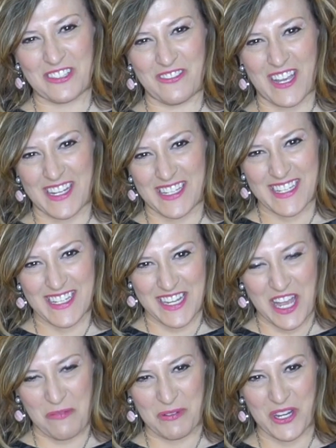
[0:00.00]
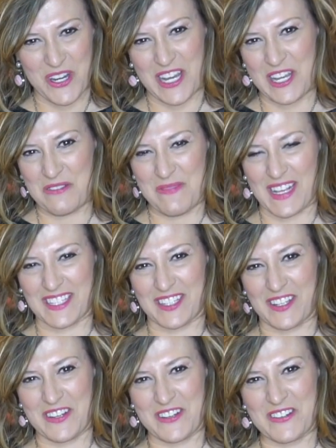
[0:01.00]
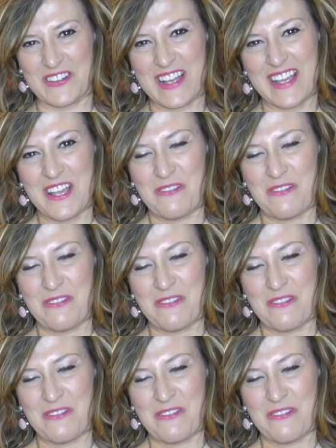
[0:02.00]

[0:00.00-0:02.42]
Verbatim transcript: Loretta in Albuquerque, New Mexico.